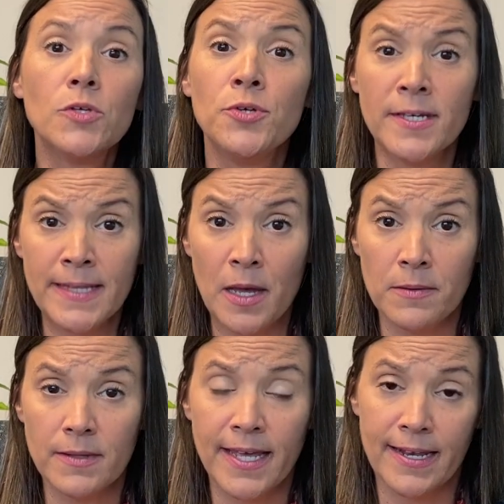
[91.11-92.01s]
you get
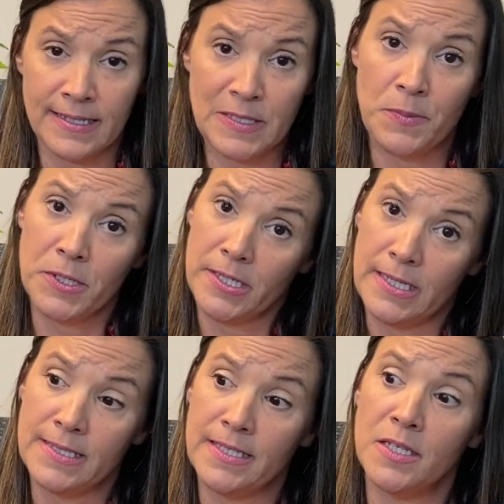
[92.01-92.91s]
that
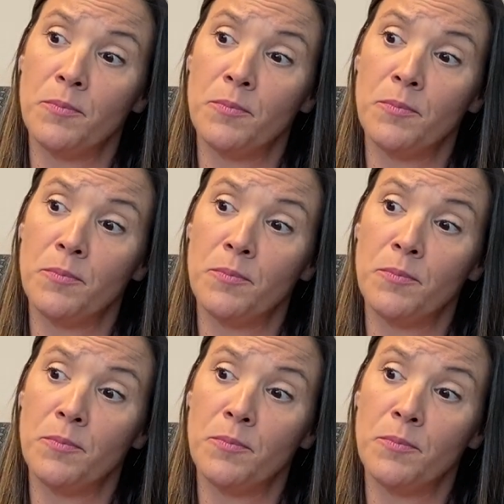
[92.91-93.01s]
experience in the